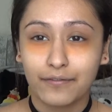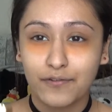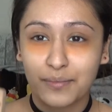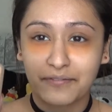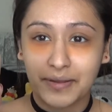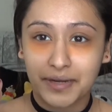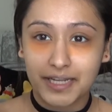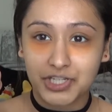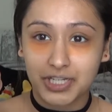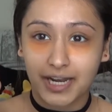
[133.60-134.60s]
for my
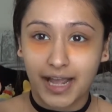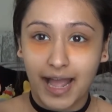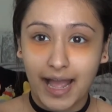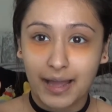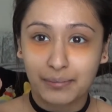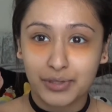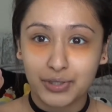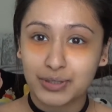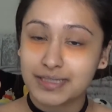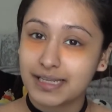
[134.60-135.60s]
foundation, I am
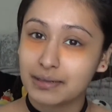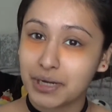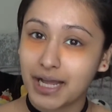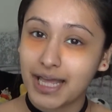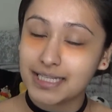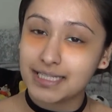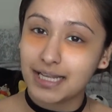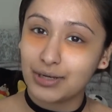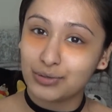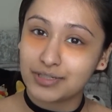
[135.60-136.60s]
using my
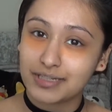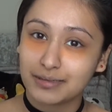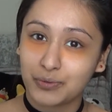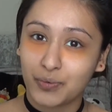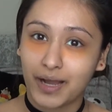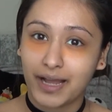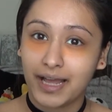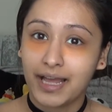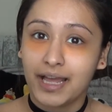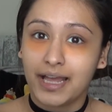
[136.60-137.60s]
Estee Lauder Double Wear
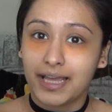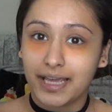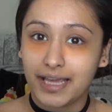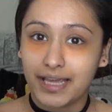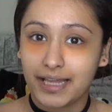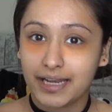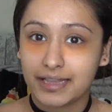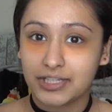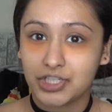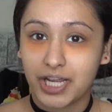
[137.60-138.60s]
in
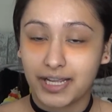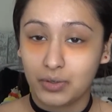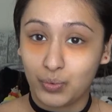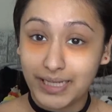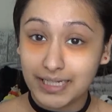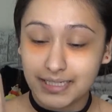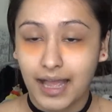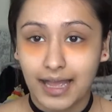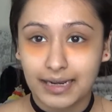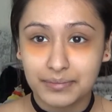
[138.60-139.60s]
the shade Wheat,
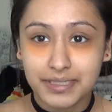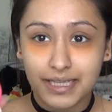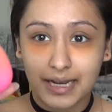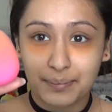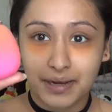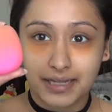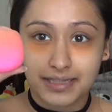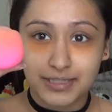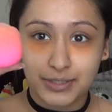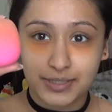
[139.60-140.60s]
and I'm just going to apply
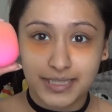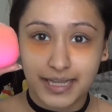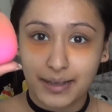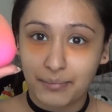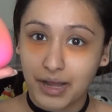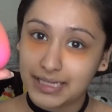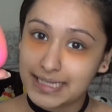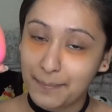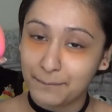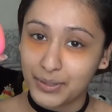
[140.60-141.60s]
this using my
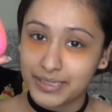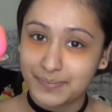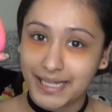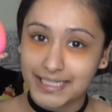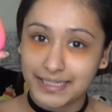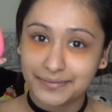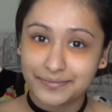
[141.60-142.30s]
damp beauty blender.